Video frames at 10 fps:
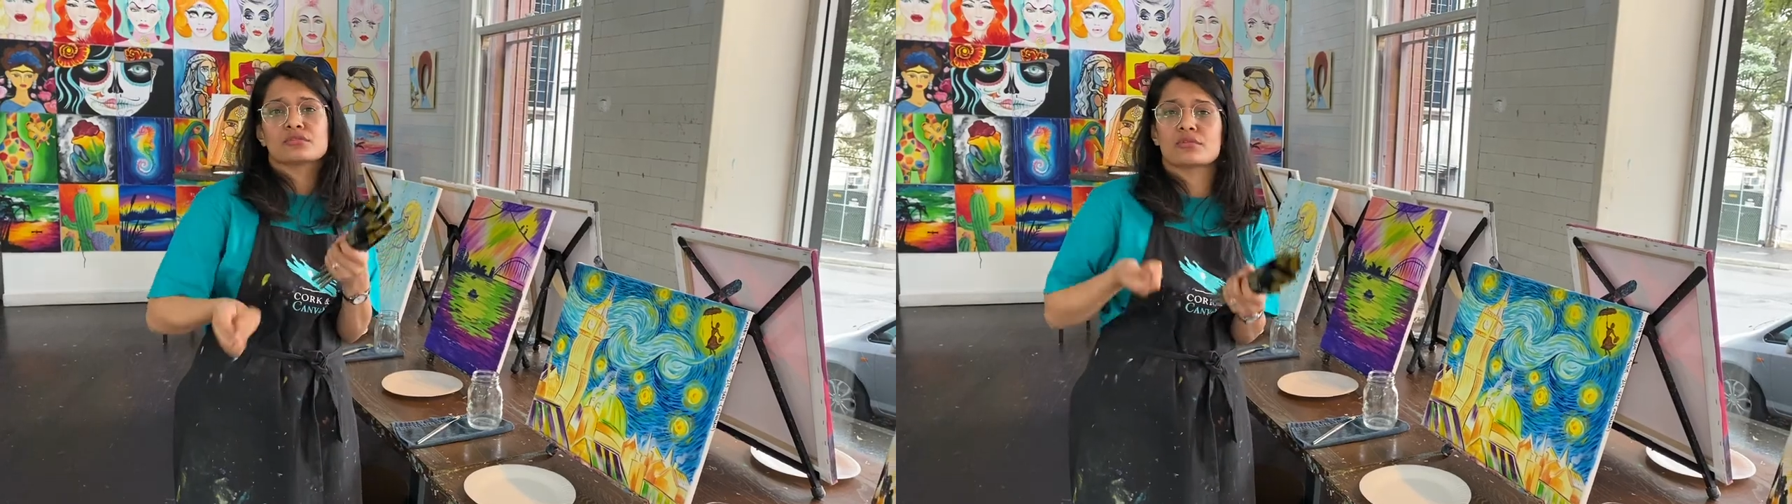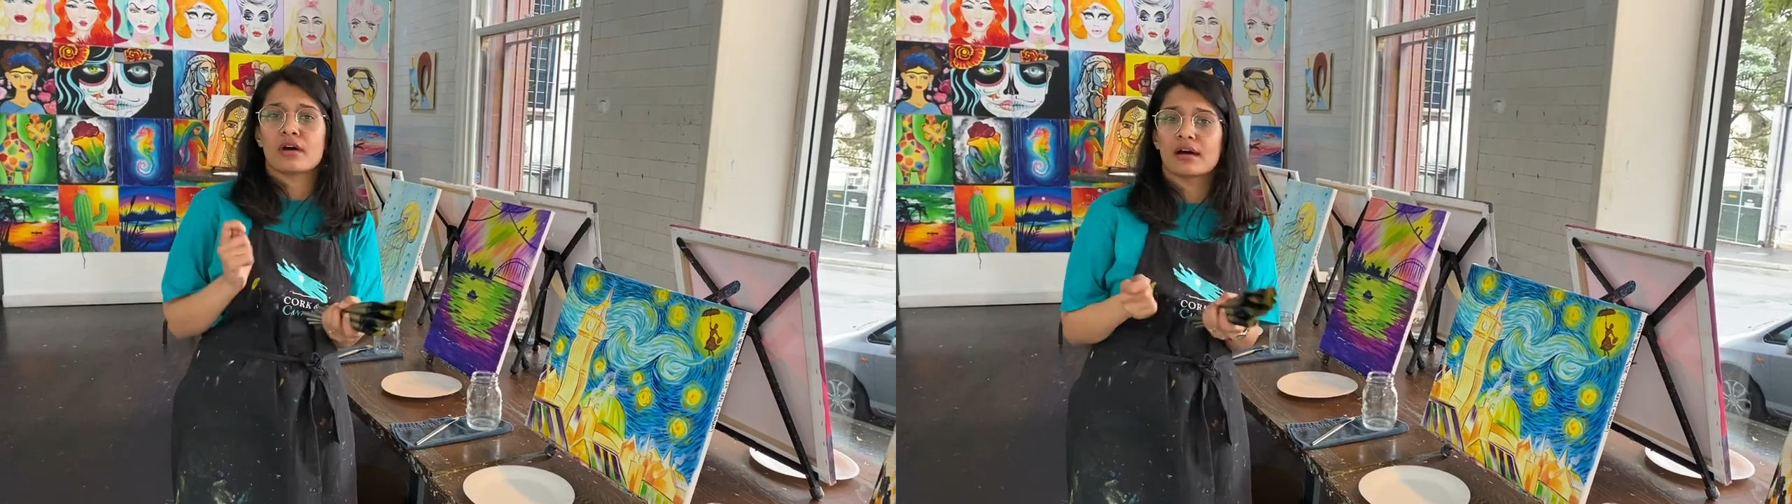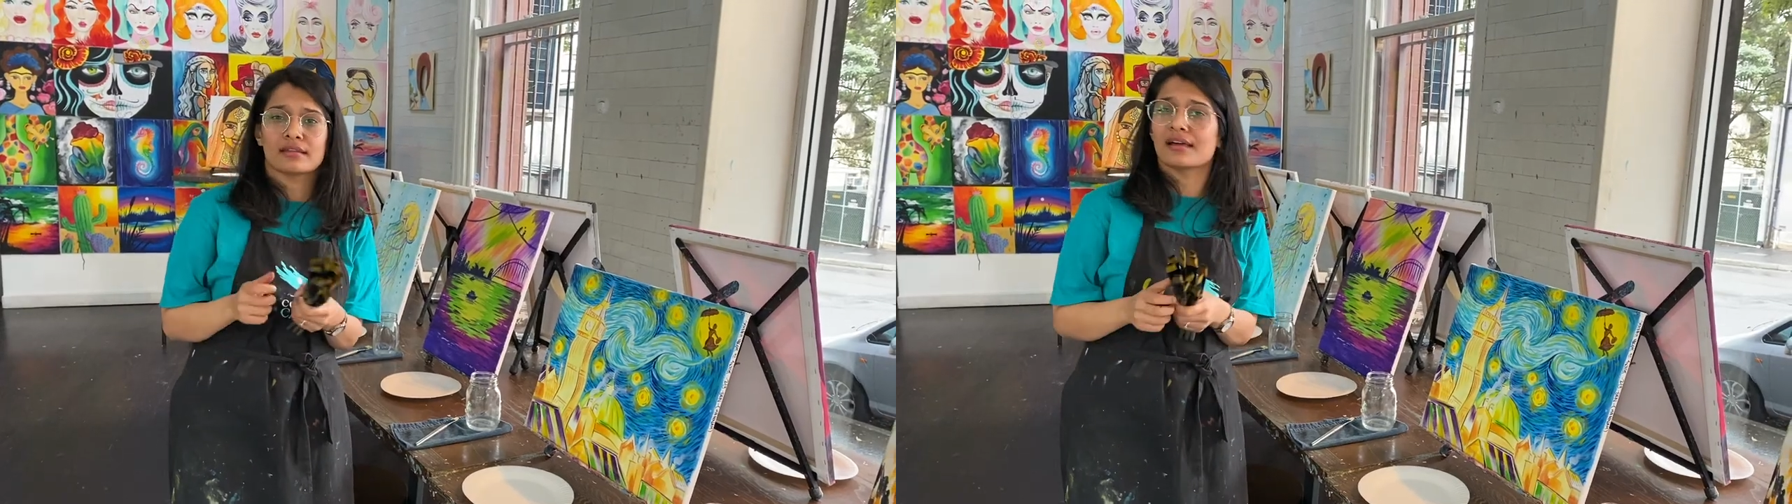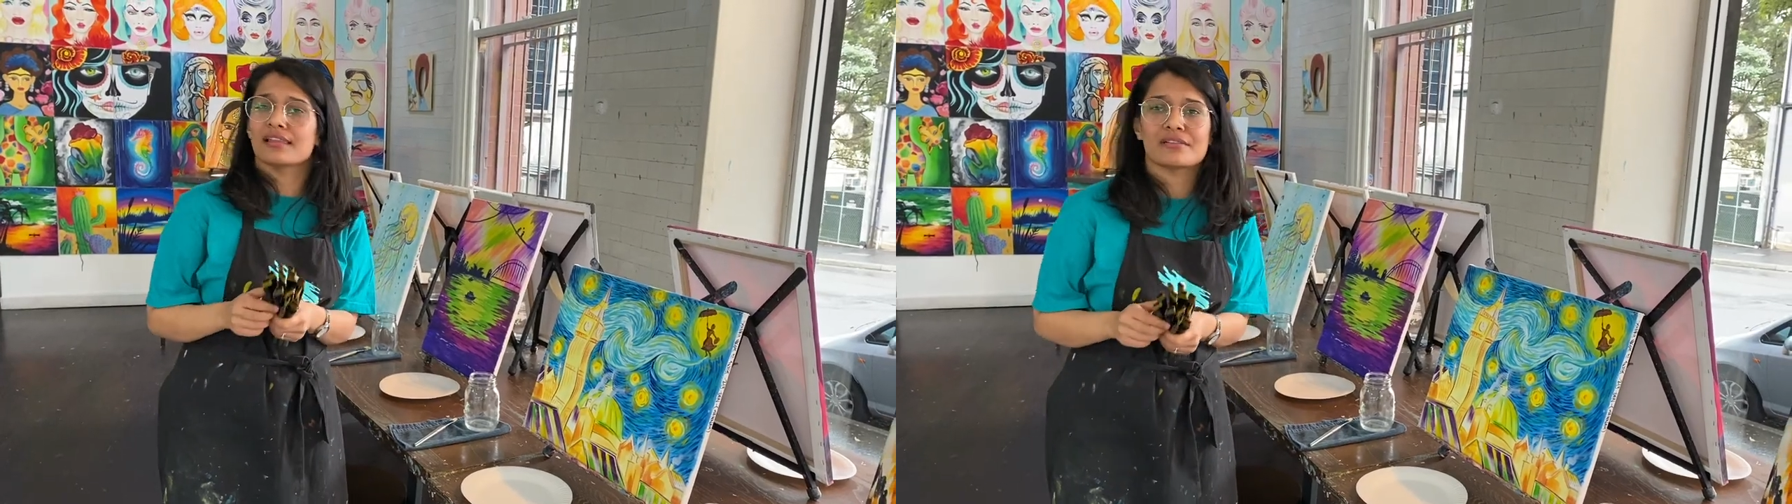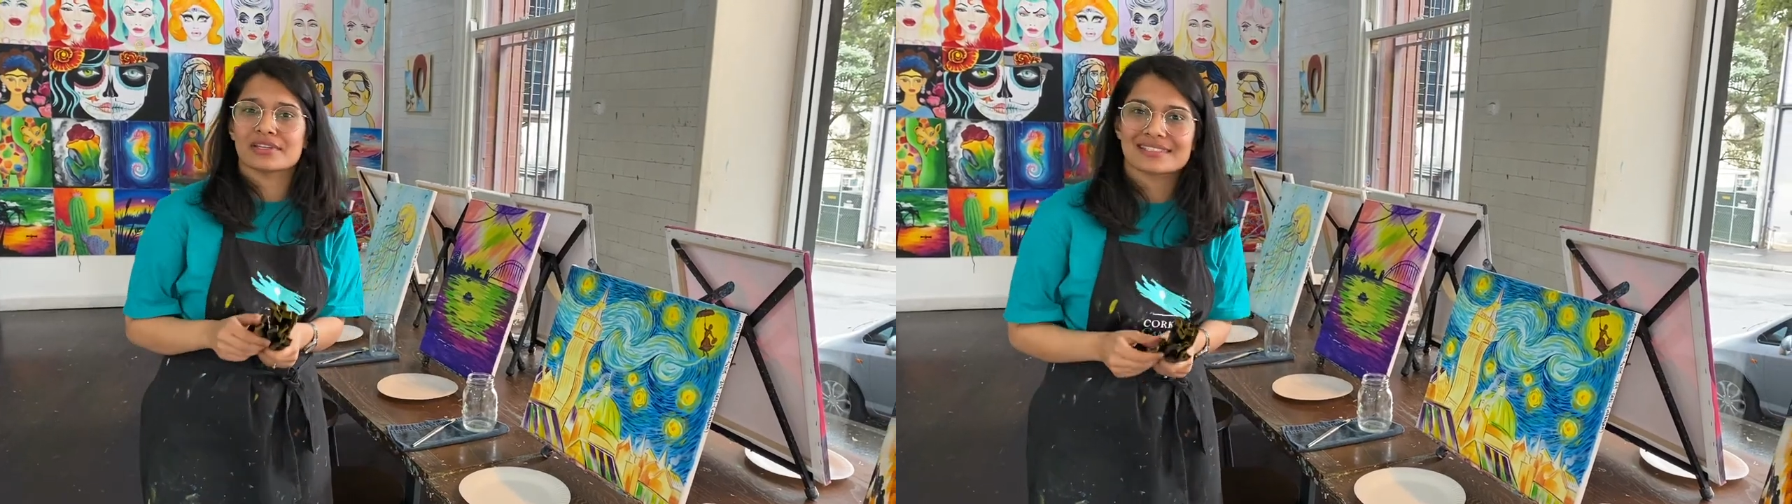to run.
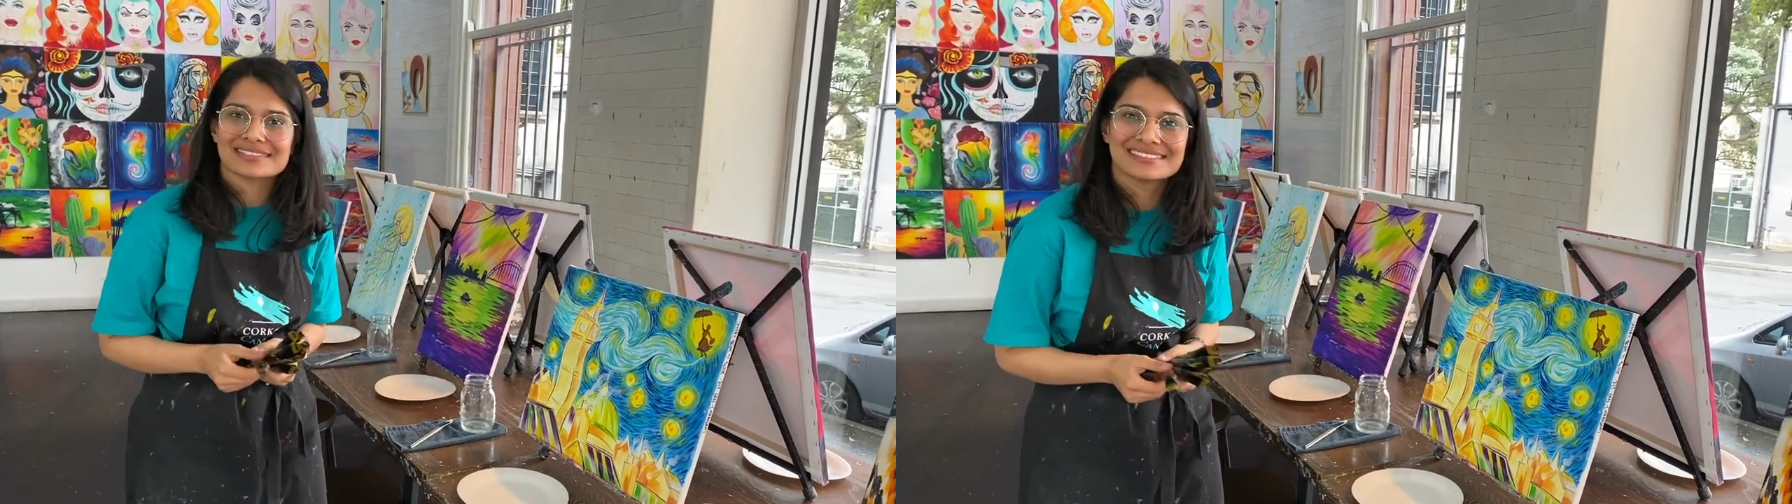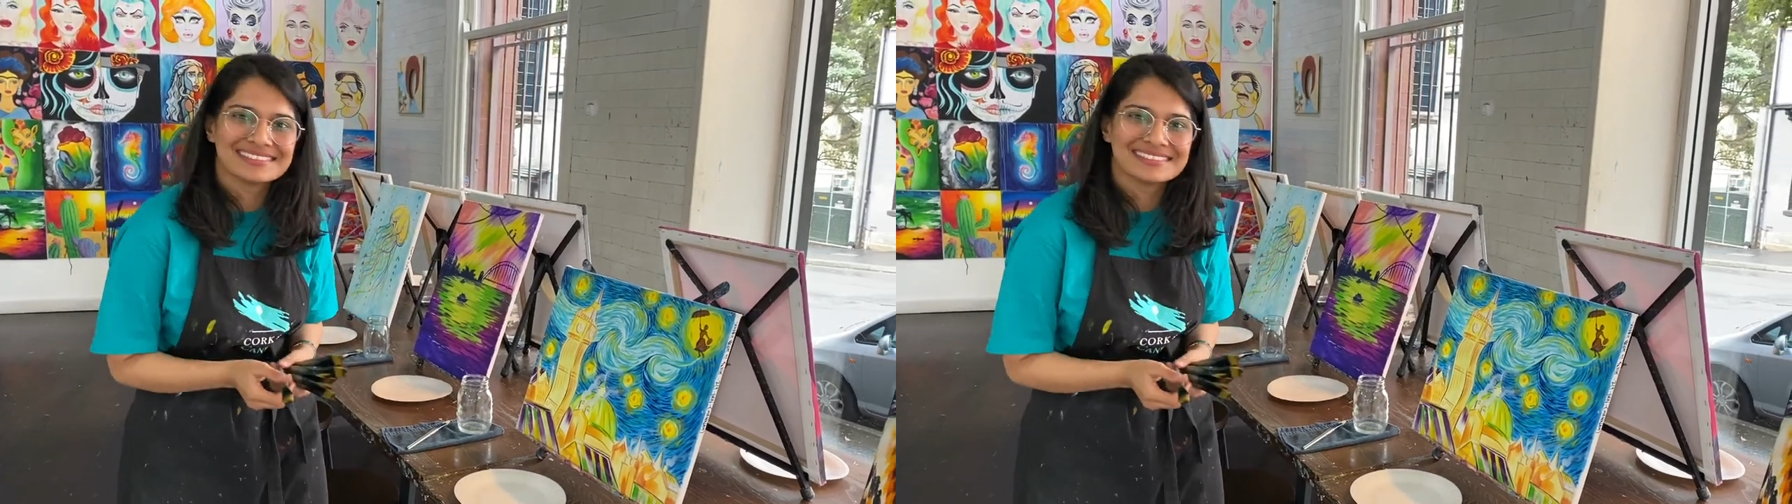I love it.